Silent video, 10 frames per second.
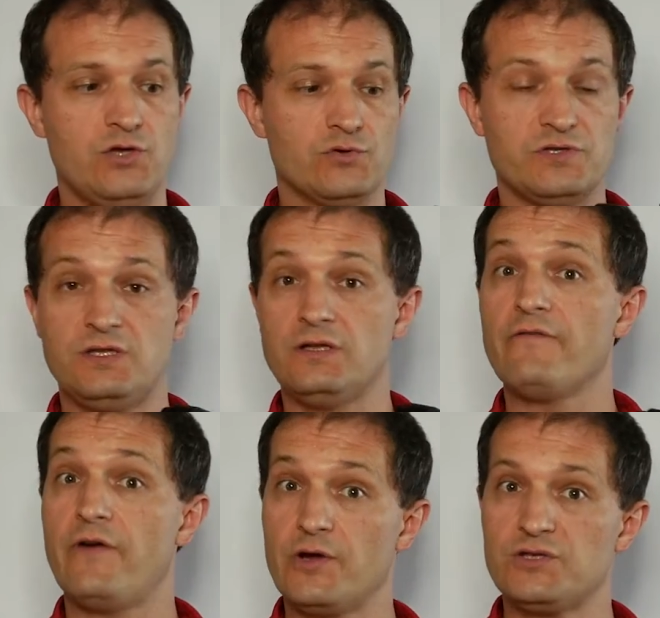use it in a
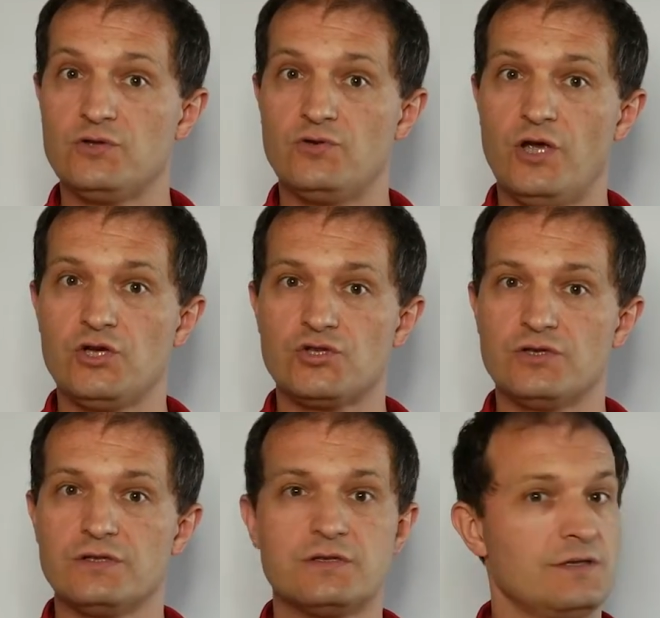various
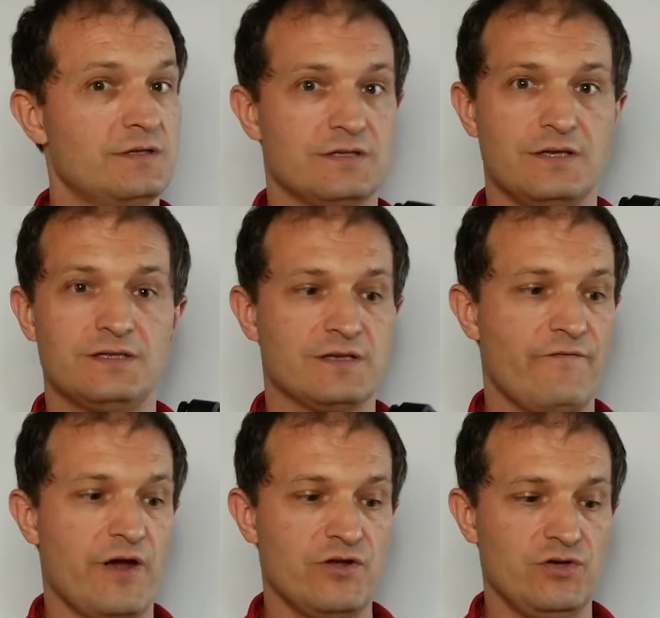situations. It's a
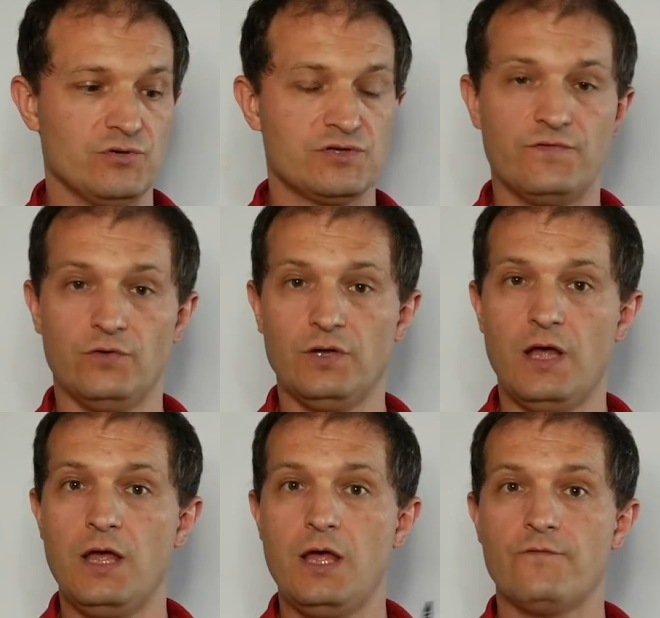very useful,
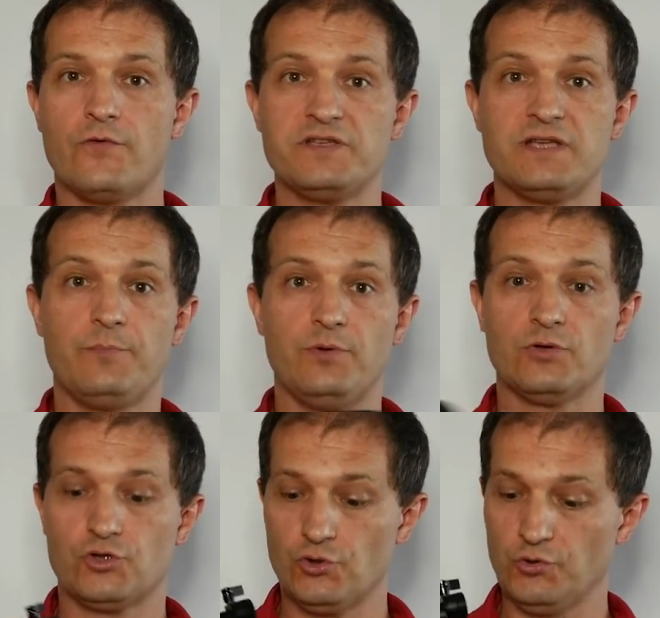for
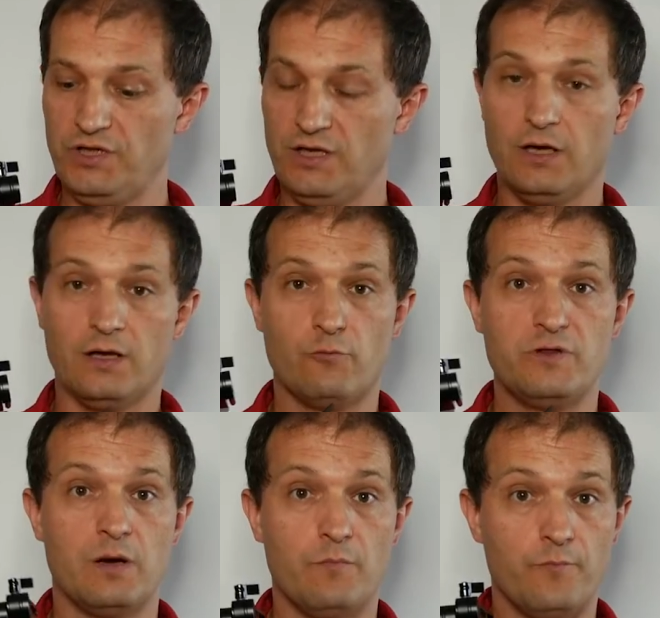example, shooting
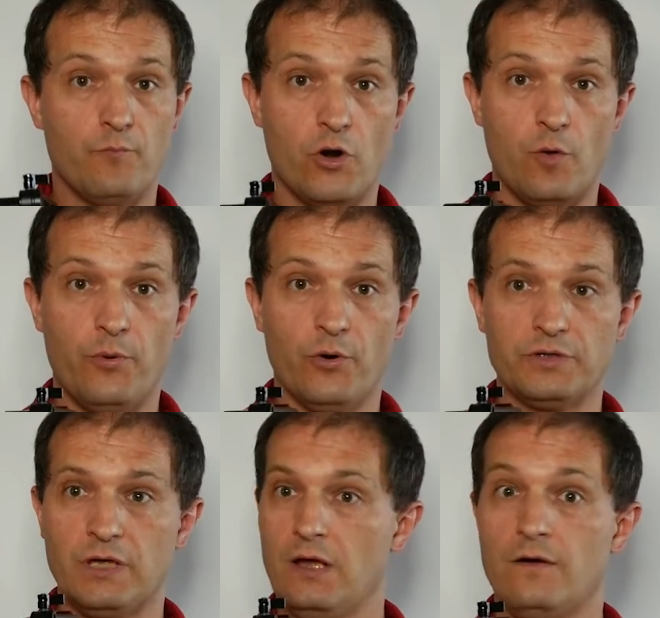with a
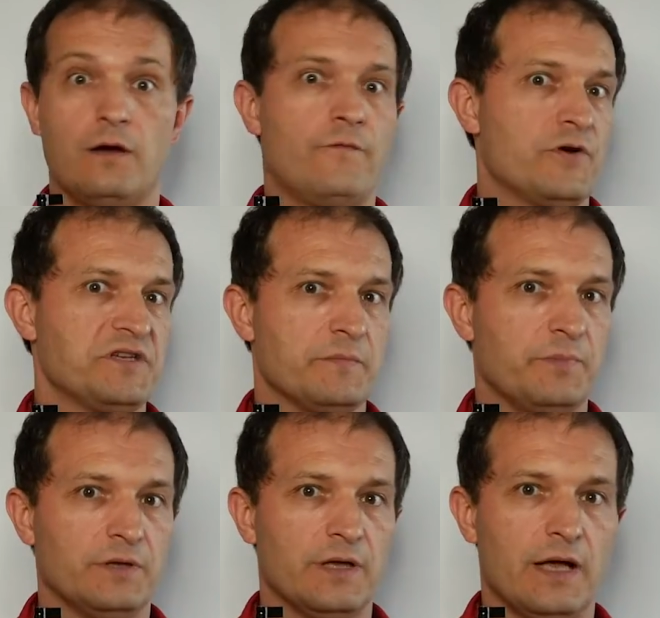monopod, for
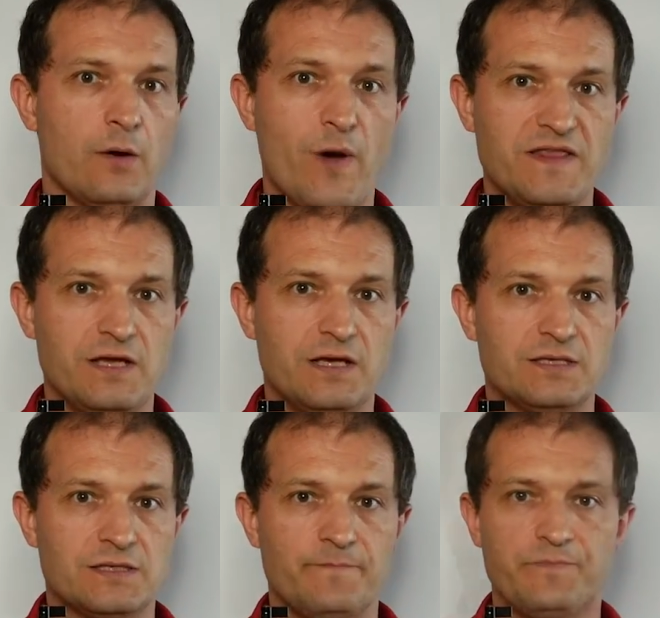example,
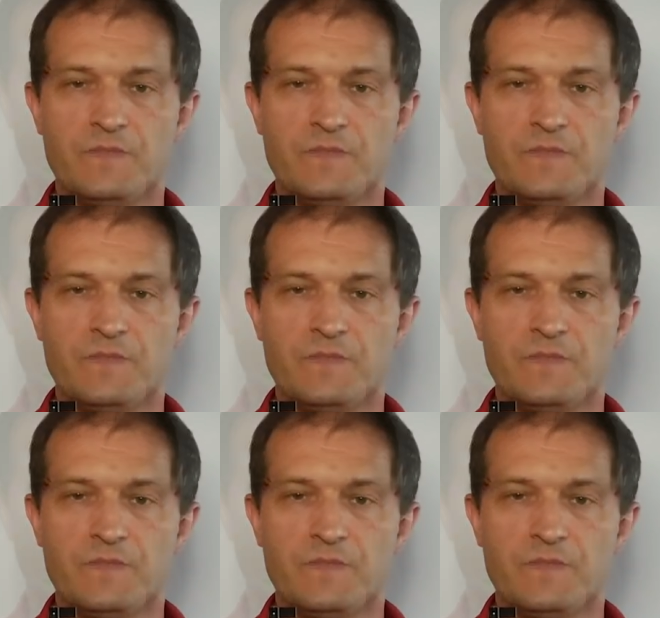weddings.